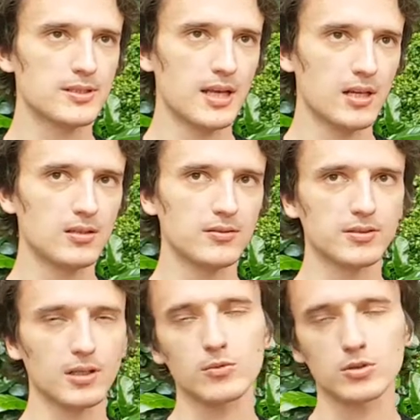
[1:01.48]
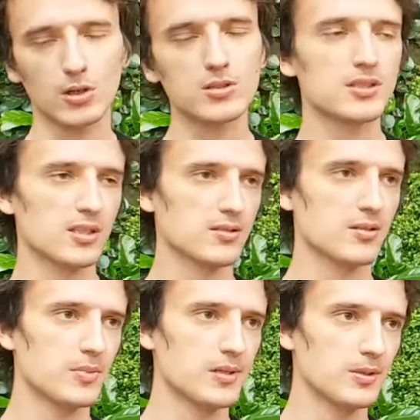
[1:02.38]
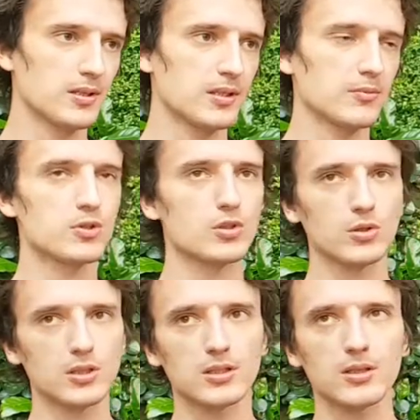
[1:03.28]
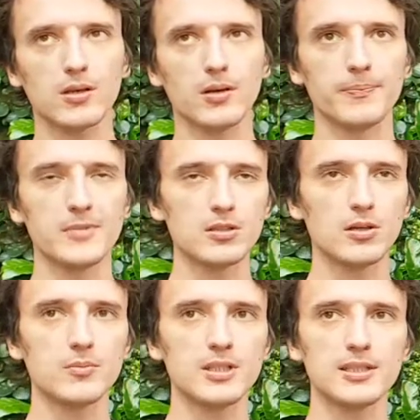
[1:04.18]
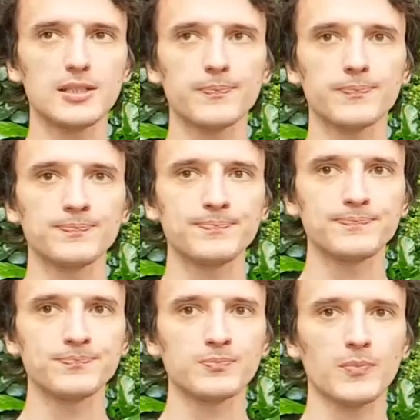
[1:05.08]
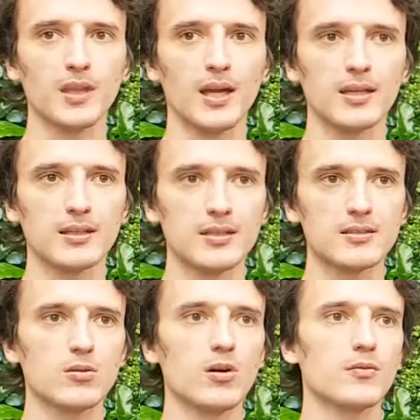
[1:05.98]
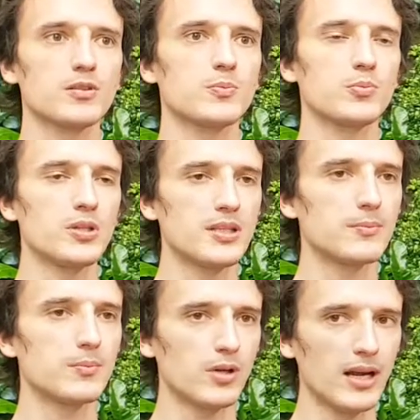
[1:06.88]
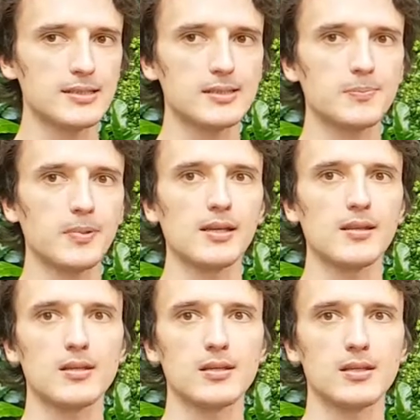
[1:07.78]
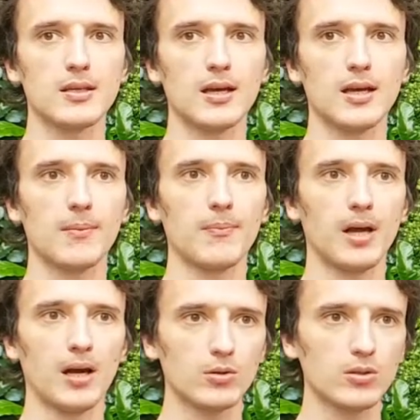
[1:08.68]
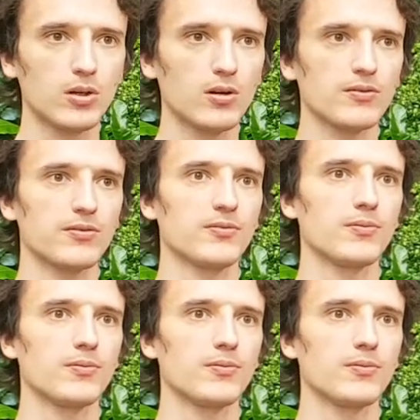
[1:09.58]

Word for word: itself, and I was contacting some people, and then I was joining the midterm meeting. And then so I was pretty impressed by the amount of